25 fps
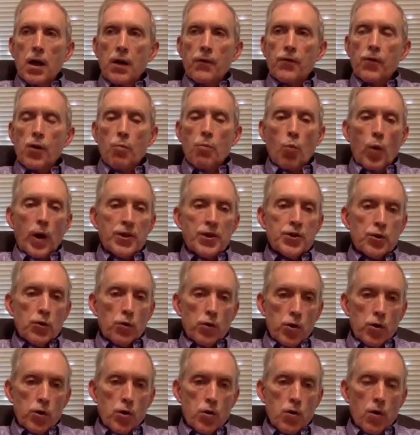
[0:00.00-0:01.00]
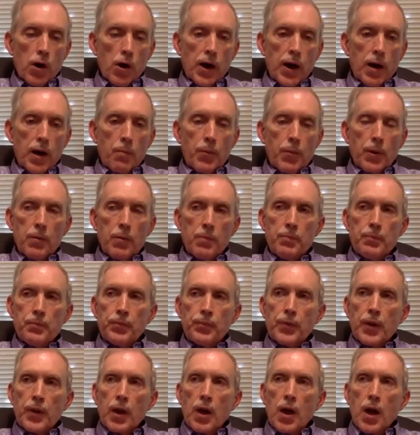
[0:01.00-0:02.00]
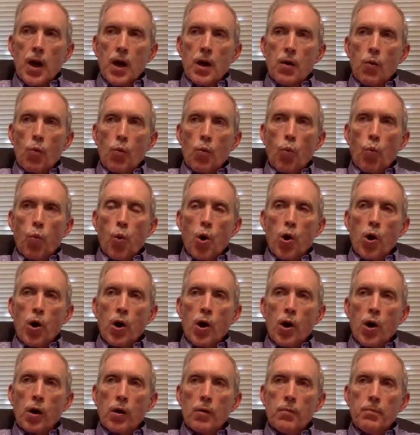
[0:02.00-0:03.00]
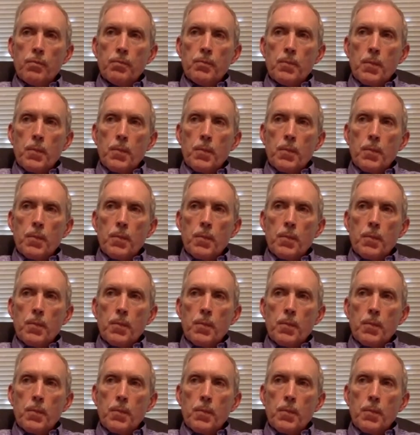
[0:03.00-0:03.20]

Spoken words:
from Western Europe were,